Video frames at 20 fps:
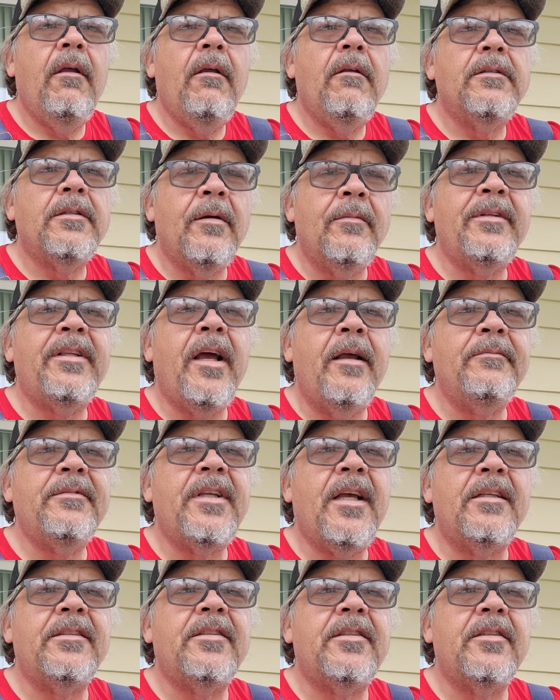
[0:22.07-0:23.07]
sometimes
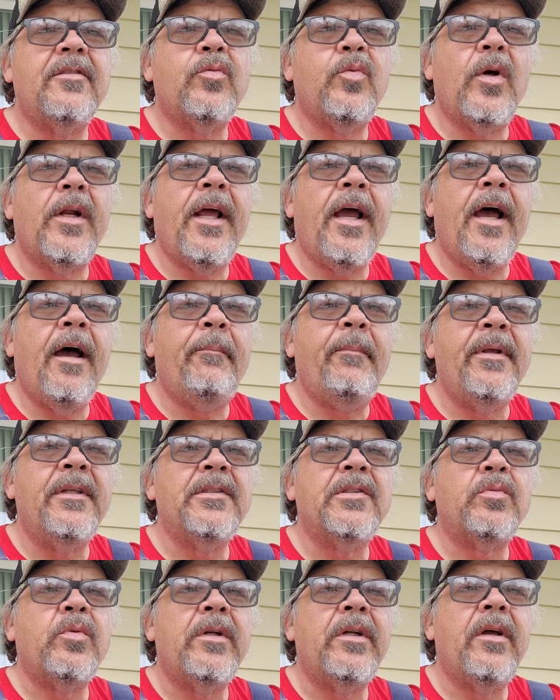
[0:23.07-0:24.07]
that's just what
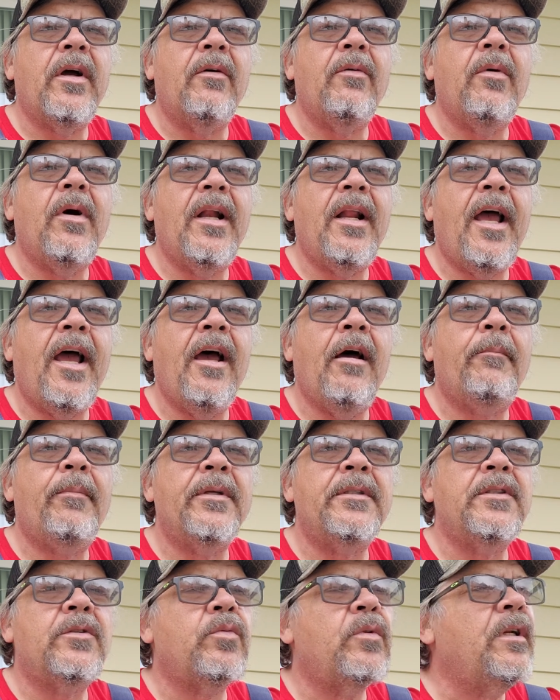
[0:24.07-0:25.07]
happens when, oh, what
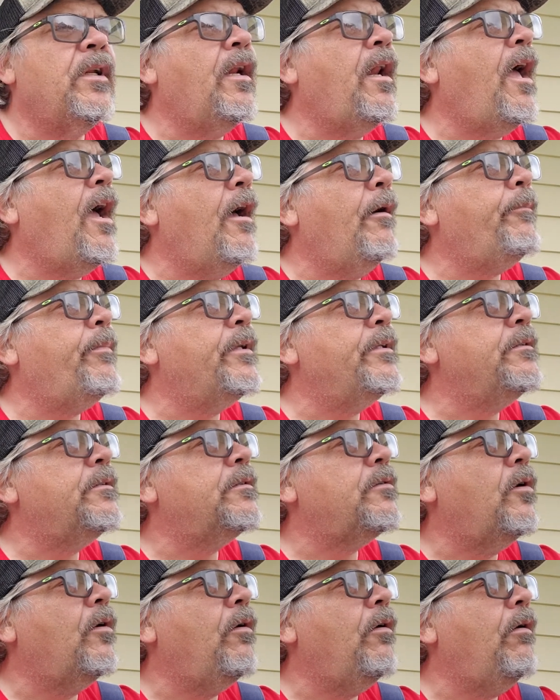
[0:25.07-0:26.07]
happens when it happens.
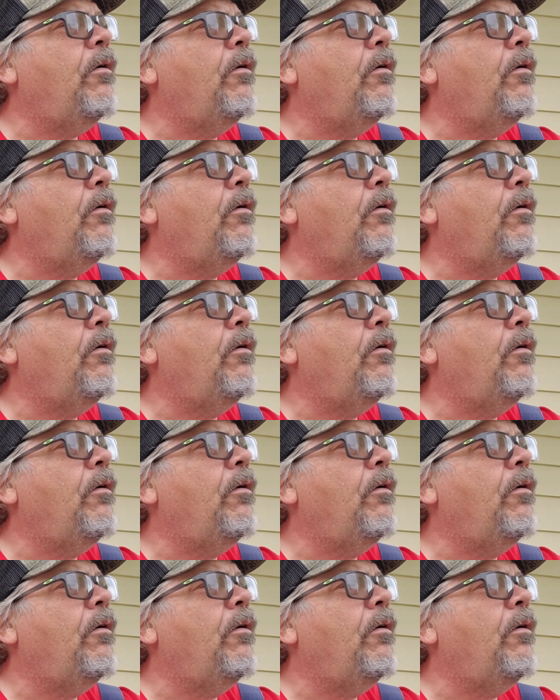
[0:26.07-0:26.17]
So,